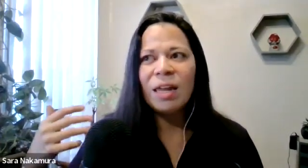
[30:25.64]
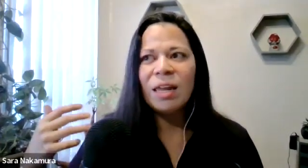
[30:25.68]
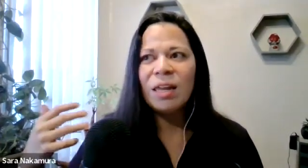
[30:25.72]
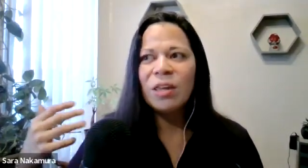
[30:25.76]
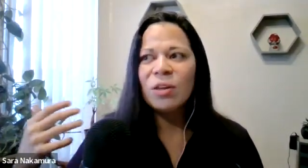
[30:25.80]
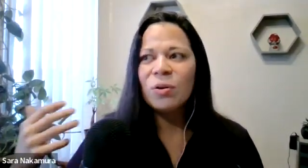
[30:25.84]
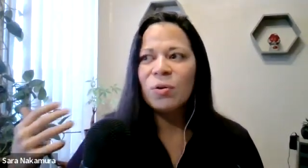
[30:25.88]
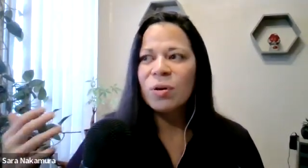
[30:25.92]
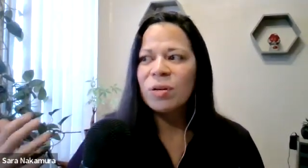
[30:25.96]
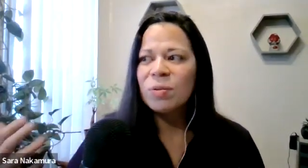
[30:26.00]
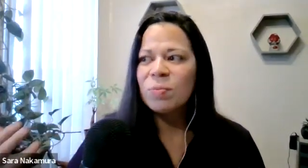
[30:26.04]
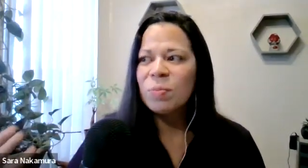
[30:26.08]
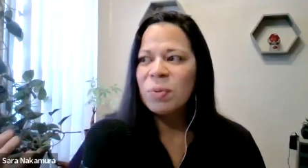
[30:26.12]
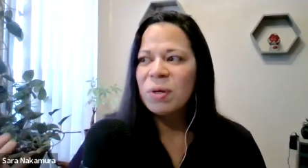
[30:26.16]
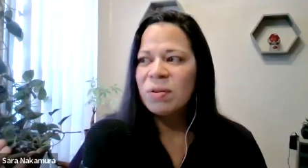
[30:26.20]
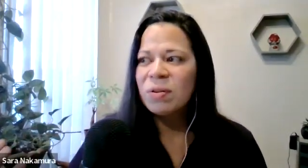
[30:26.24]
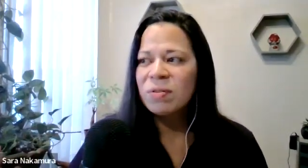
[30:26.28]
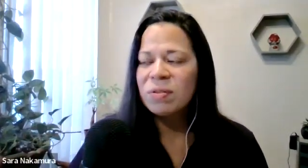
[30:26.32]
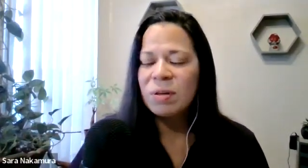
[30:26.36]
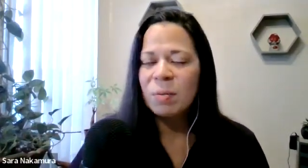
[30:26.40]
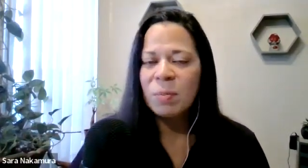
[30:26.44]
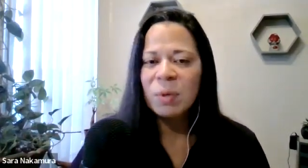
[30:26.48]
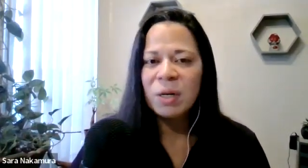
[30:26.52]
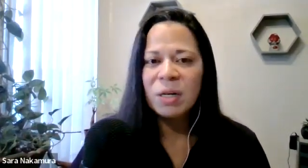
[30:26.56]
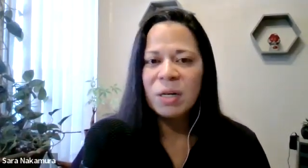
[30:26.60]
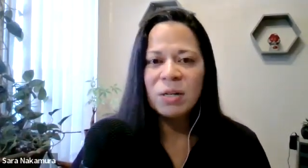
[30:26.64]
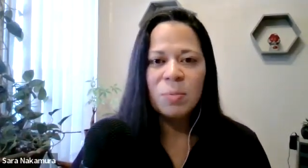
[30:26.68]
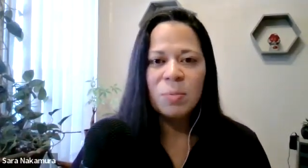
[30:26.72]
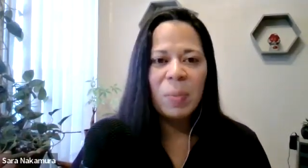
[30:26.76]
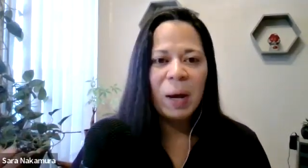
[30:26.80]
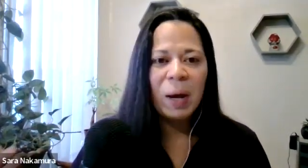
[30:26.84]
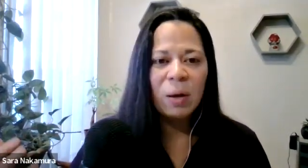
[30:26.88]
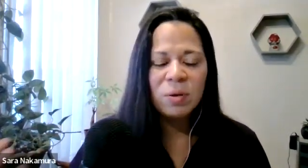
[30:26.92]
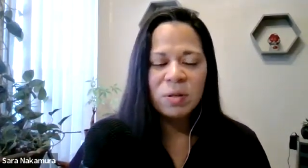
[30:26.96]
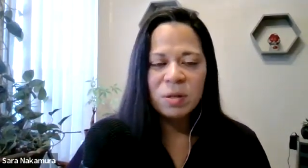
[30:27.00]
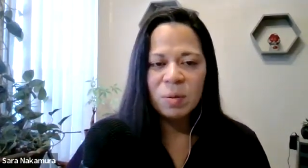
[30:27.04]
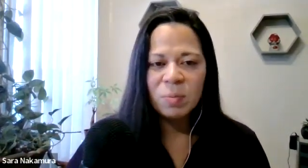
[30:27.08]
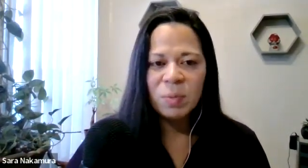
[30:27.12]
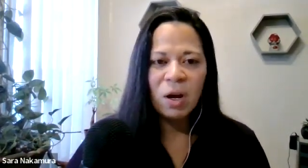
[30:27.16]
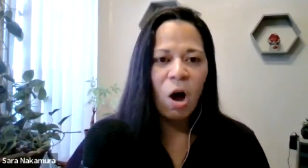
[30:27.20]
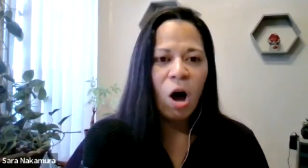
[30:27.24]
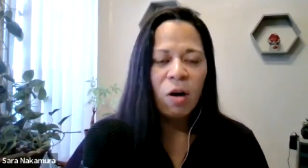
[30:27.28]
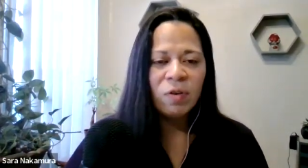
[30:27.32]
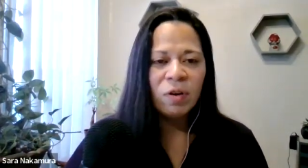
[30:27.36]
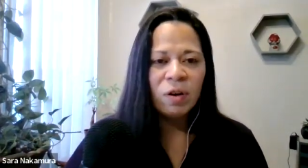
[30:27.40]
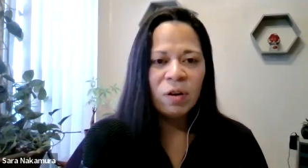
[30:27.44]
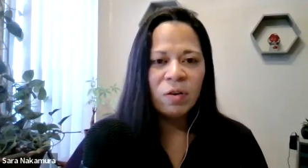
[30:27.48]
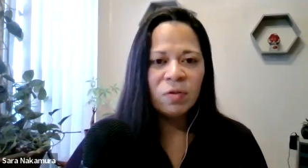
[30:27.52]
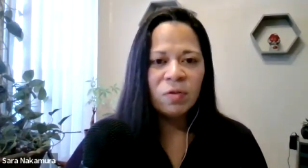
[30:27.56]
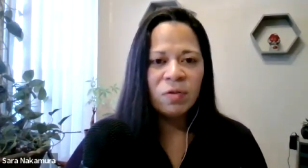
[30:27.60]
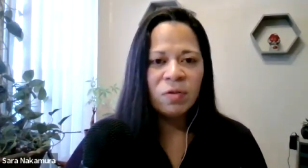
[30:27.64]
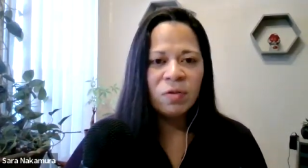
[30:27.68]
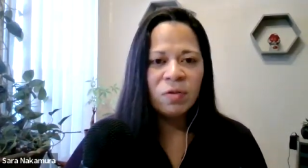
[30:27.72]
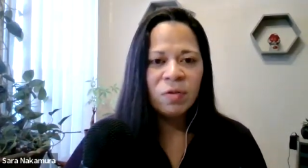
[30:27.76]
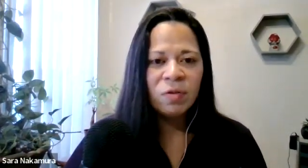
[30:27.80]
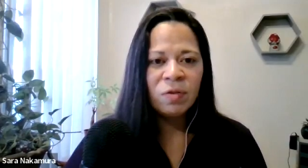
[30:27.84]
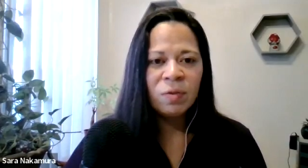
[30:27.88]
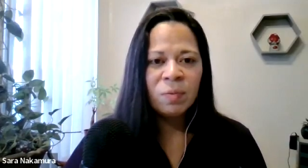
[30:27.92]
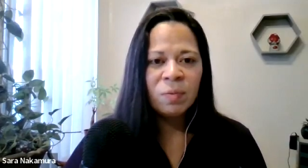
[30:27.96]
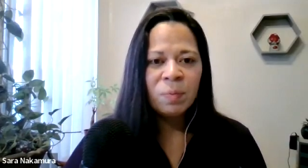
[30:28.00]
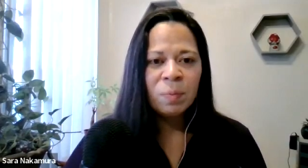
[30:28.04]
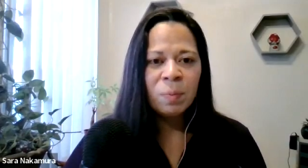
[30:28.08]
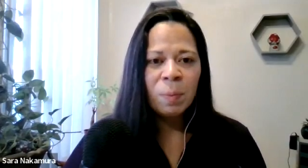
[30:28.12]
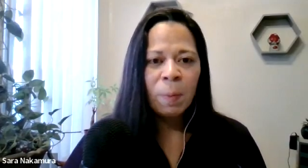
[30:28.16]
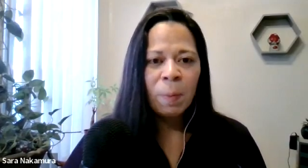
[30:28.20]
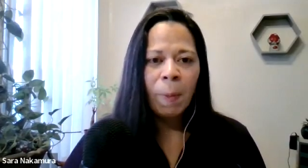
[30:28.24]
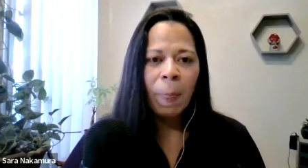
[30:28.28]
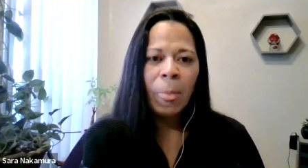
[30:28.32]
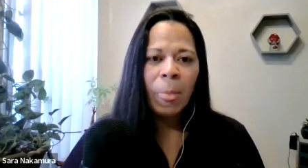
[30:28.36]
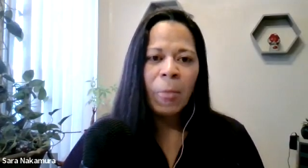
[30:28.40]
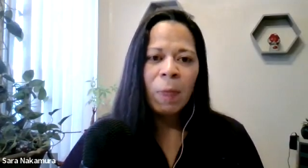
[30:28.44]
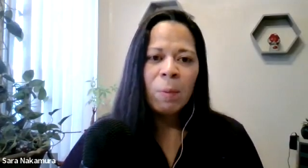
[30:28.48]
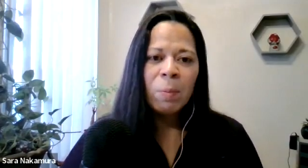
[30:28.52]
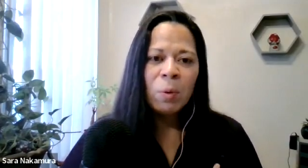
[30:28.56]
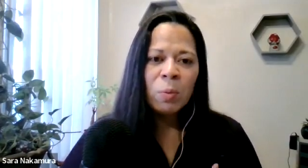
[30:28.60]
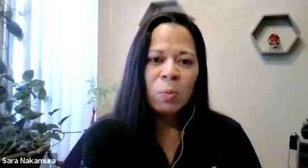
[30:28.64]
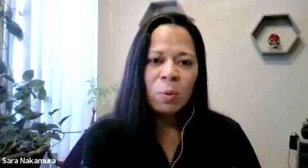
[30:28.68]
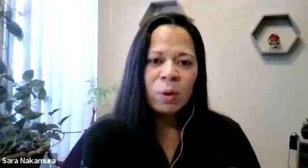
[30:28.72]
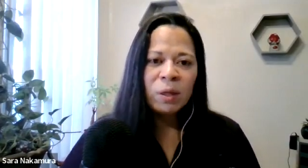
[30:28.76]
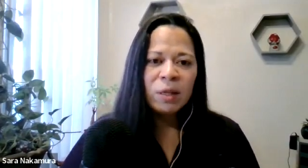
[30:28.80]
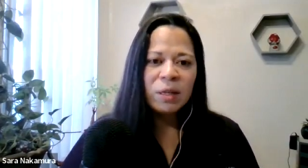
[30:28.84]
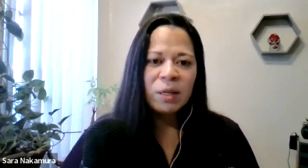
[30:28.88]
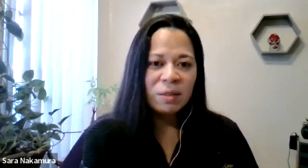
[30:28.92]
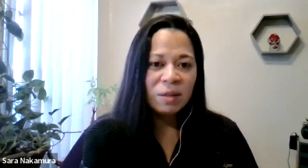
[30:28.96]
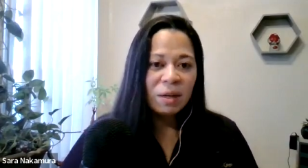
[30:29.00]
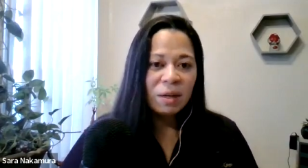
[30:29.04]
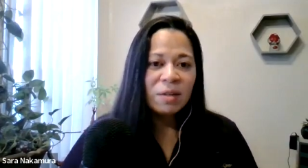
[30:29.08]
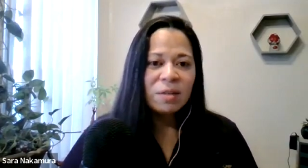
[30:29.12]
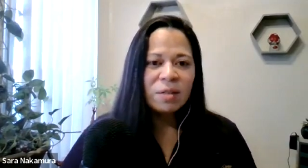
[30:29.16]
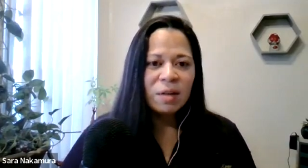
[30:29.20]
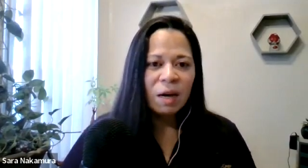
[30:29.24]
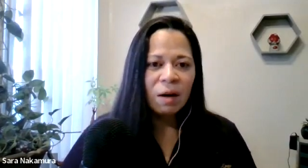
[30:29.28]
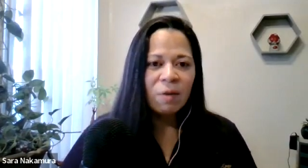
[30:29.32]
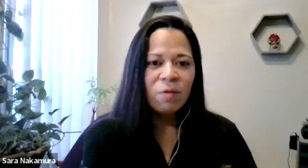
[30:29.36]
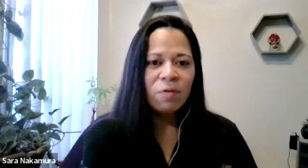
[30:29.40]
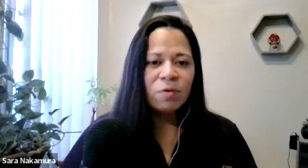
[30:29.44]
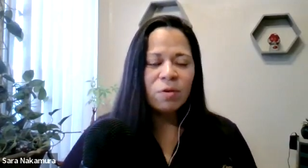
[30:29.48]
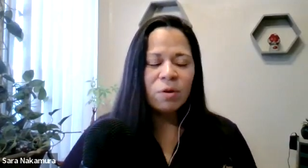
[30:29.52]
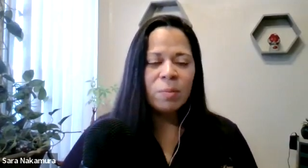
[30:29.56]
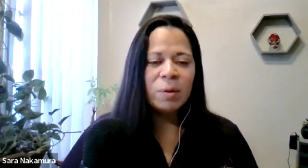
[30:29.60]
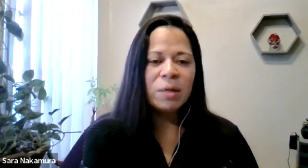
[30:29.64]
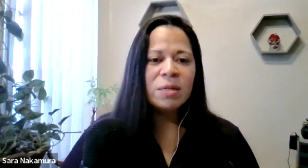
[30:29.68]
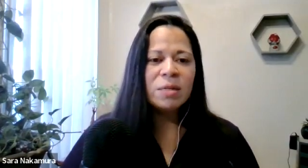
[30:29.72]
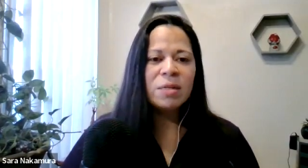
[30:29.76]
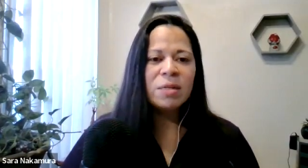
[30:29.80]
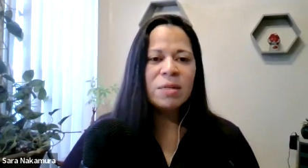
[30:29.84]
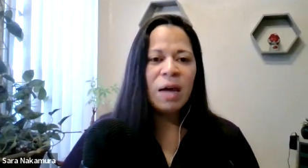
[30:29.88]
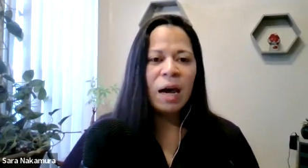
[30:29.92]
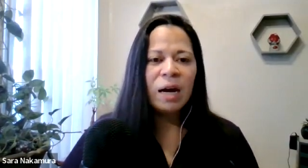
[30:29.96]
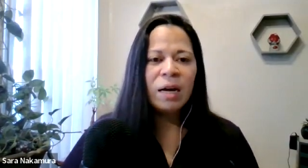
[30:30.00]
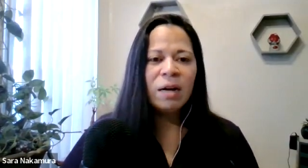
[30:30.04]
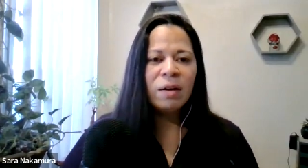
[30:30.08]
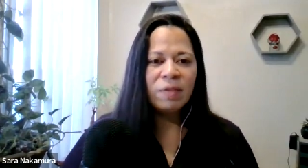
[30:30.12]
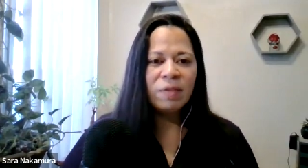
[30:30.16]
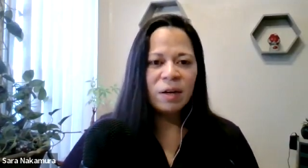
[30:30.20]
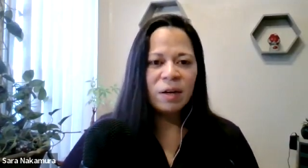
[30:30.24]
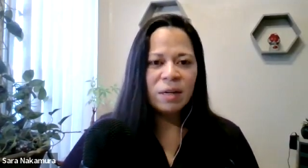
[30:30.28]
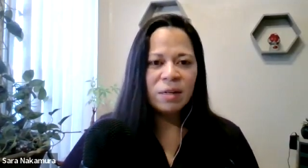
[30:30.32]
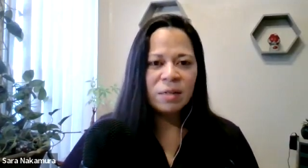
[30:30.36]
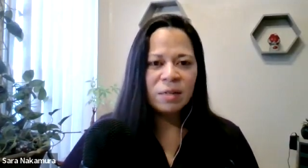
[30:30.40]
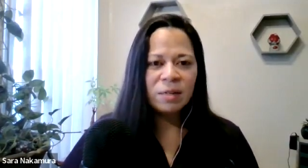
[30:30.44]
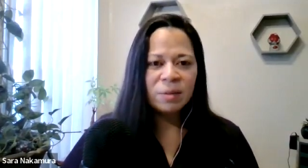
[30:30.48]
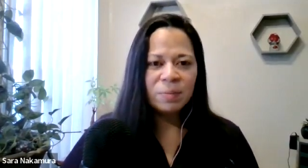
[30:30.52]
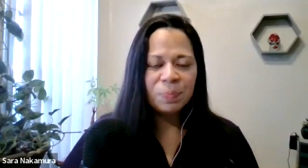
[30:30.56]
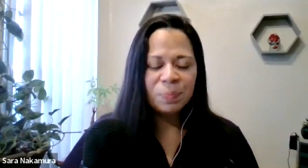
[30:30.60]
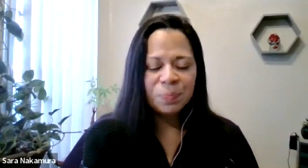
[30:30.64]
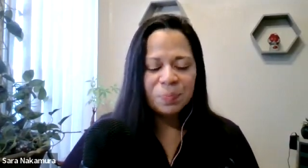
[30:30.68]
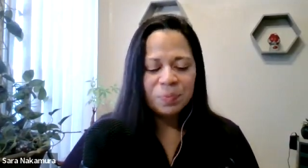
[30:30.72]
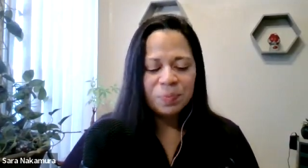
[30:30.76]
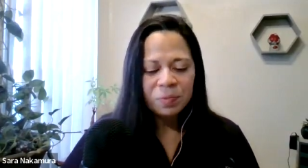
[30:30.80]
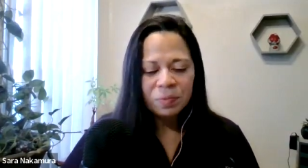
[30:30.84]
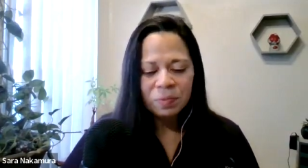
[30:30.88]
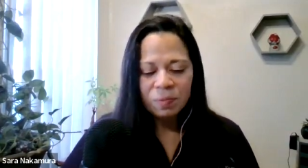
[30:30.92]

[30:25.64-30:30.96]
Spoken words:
either it be somebody to bounce something off of, but really it does come from inside of us.